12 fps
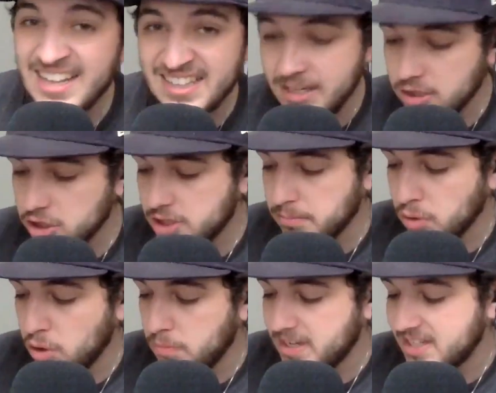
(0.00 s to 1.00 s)
that leadership
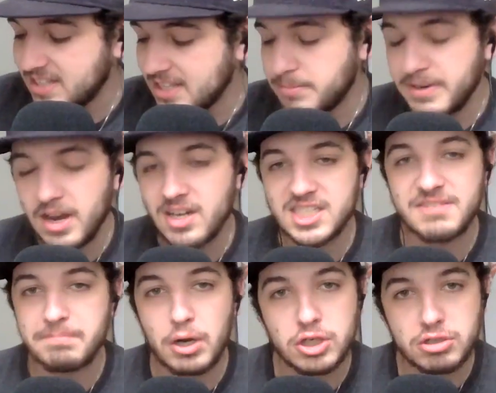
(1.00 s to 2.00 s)
role because let's be honest,
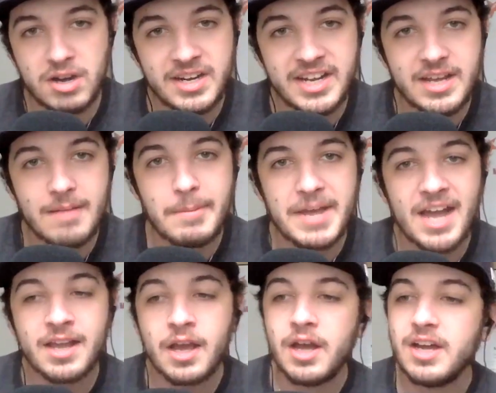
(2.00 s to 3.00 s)
if Bergeron ain't coming
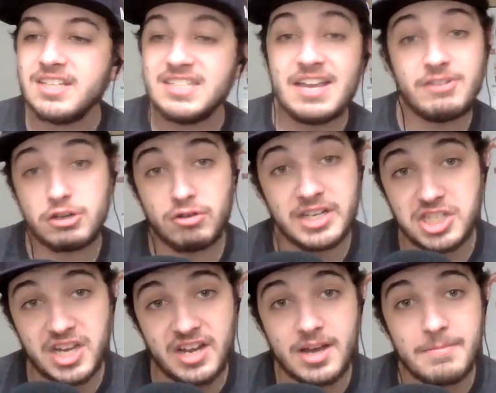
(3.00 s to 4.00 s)
back, David
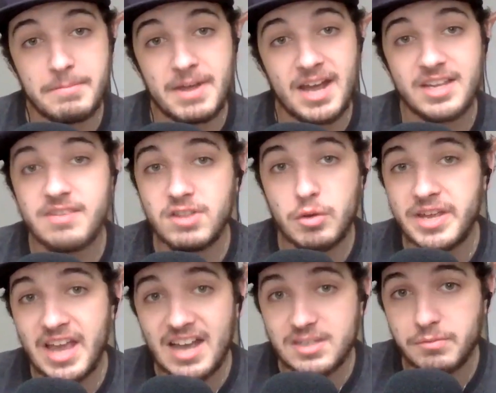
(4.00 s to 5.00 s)
Krejci ain't coming back, even though
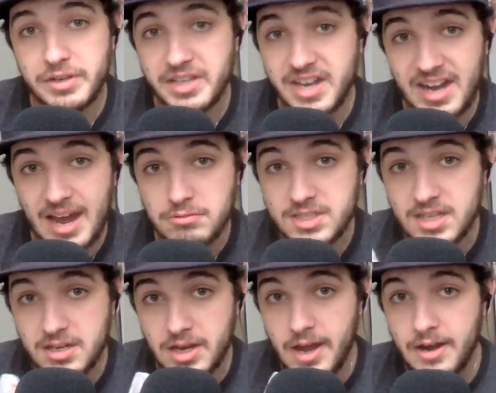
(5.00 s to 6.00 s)
he hasn't really announced
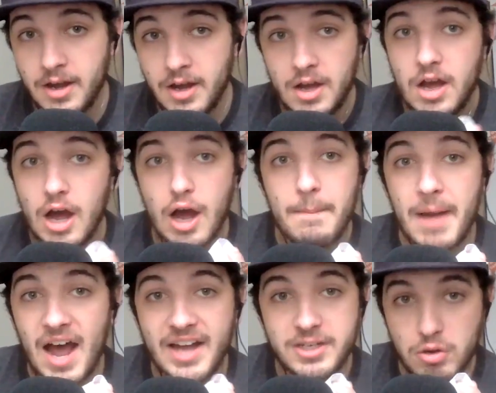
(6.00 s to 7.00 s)
it yet. Um,
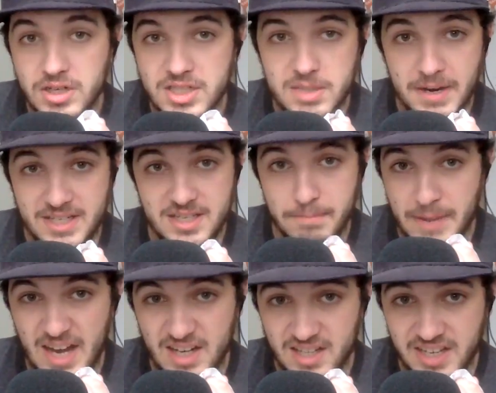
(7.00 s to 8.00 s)
I don't expect him
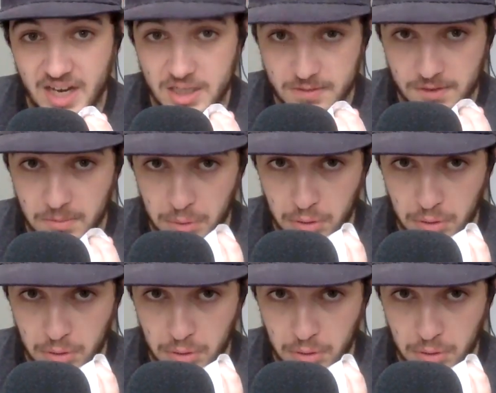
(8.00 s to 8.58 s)
back on the ice for the